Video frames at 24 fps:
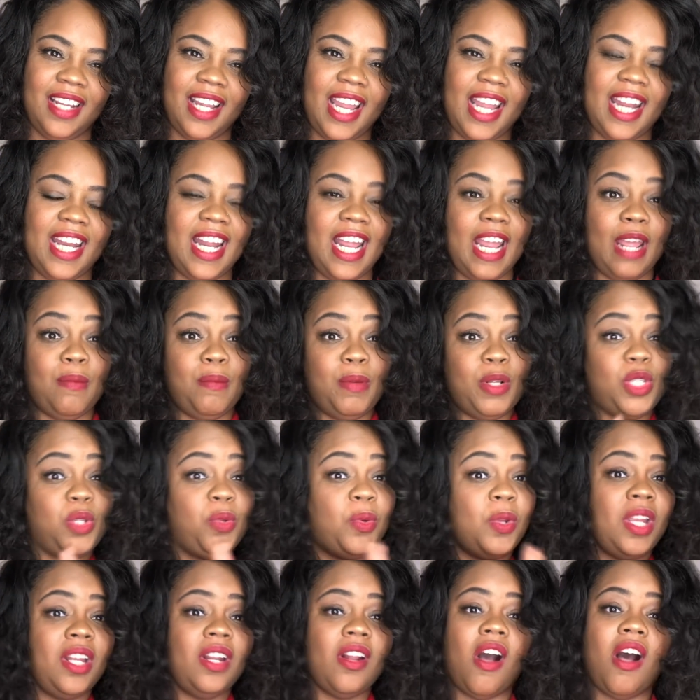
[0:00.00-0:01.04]
And in
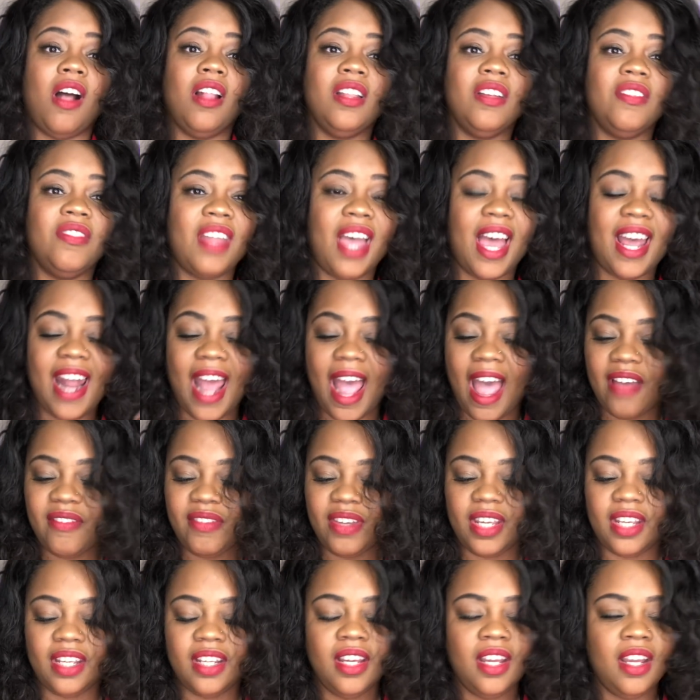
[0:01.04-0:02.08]
between all of that,
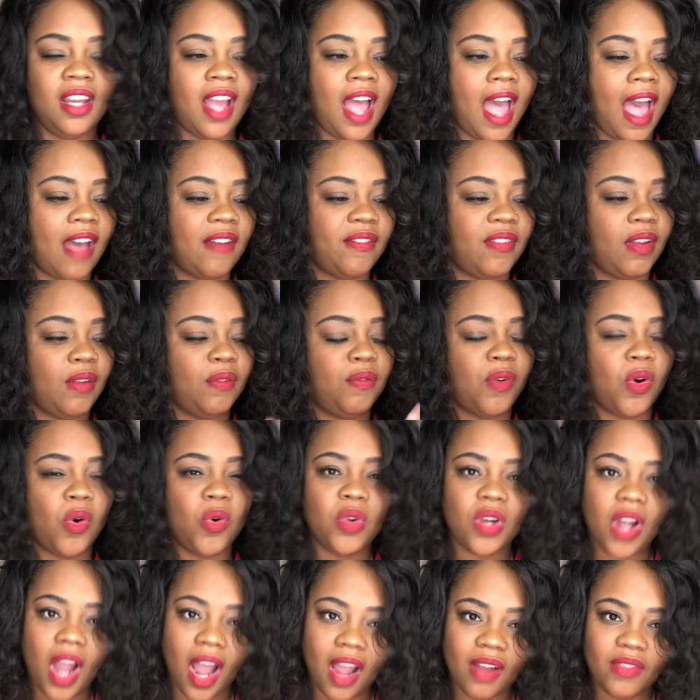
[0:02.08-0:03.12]
having
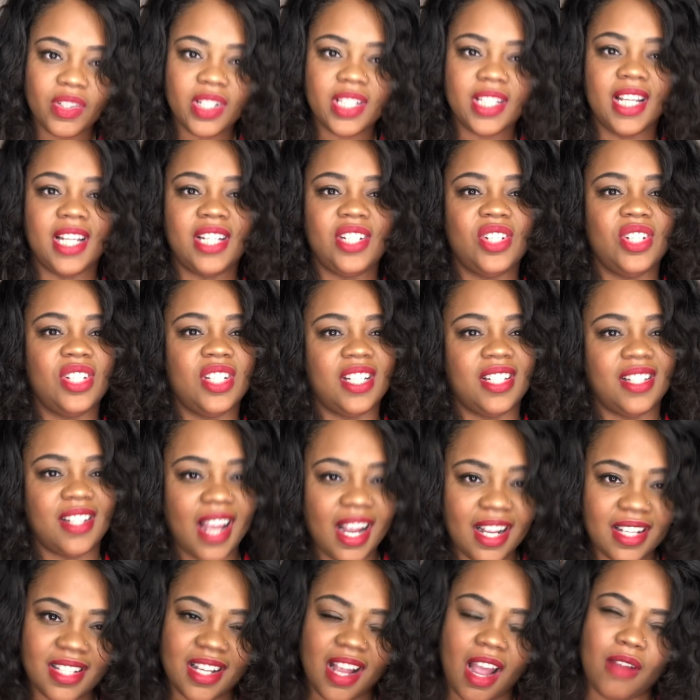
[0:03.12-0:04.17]
phone conversations and
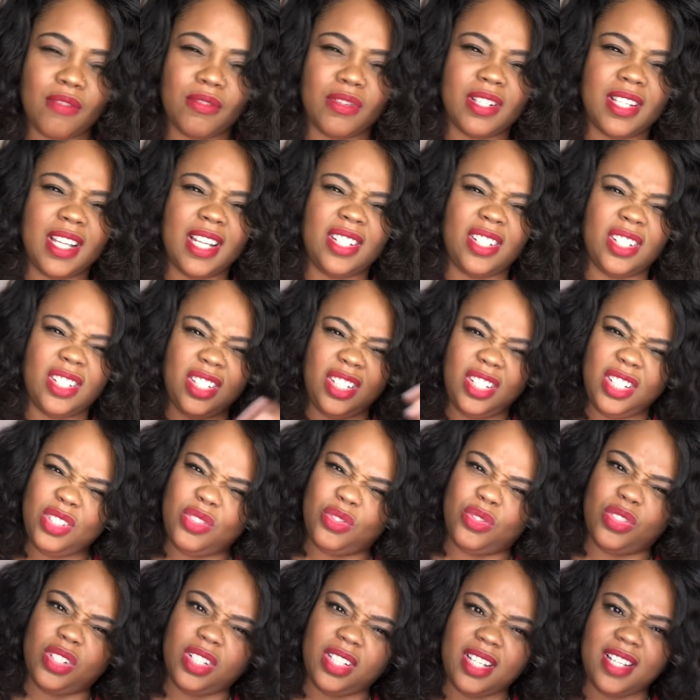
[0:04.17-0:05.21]
text conversations and just
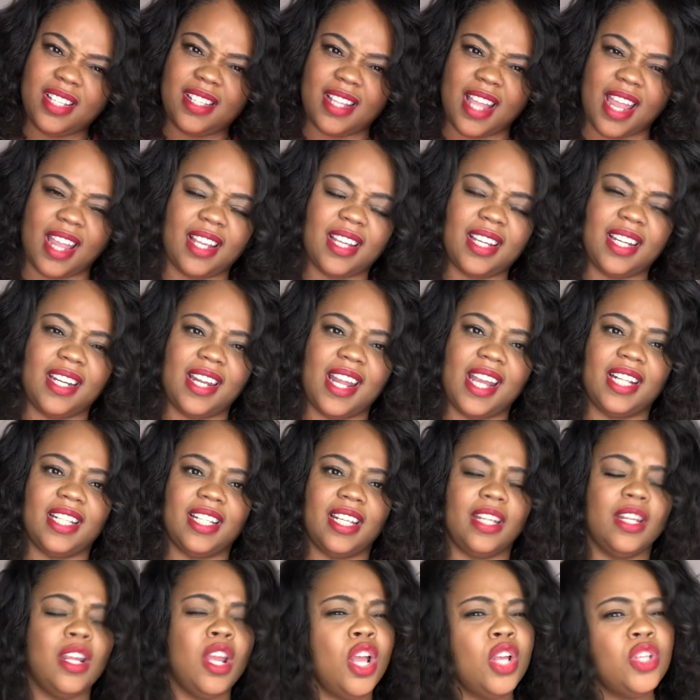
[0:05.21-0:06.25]
really staying connected.